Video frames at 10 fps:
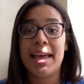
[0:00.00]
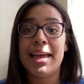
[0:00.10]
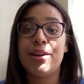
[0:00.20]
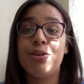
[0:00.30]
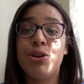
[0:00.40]

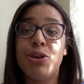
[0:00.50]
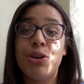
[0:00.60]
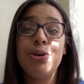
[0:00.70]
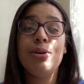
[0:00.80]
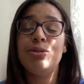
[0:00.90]
And a
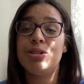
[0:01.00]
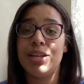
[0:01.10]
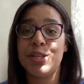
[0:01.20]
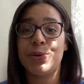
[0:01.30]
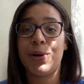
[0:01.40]
huge
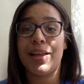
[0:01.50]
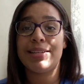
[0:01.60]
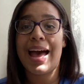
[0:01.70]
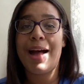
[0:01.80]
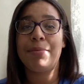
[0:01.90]
detour that's
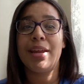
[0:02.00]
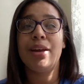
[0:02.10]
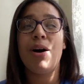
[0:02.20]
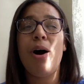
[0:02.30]
happening